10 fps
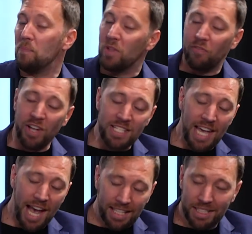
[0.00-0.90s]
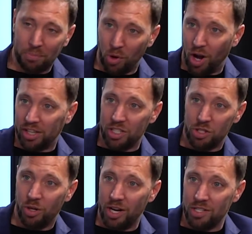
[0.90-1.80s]
fantastic product that
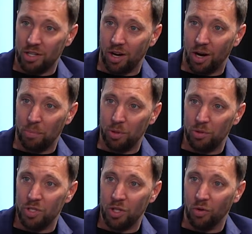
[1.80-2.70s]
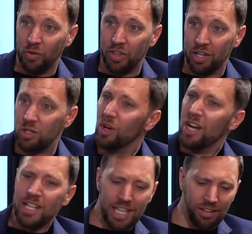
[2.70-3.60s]
you guys are producing over there. So
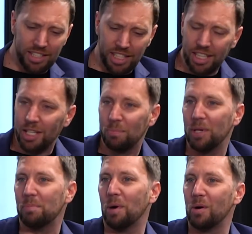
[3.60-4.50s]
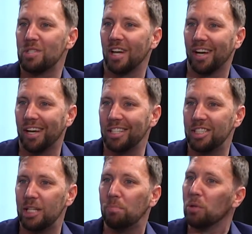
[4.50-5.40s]
tell us a little bit about
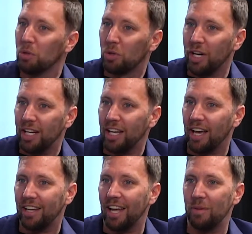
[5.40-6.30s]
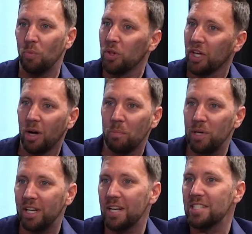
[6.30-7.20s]
DeepBlueGreen and what the company
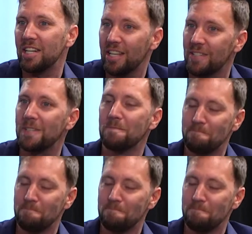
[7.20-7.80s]
does and is.